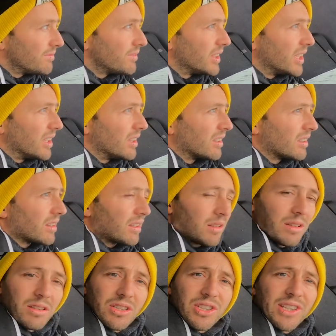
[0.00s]
little
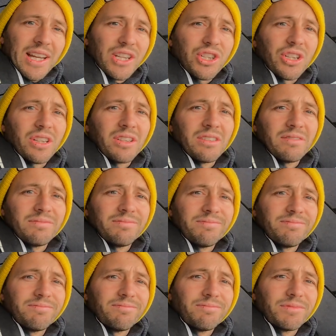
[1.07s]
section
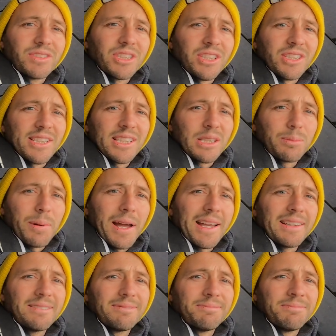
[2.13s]
to dissipate.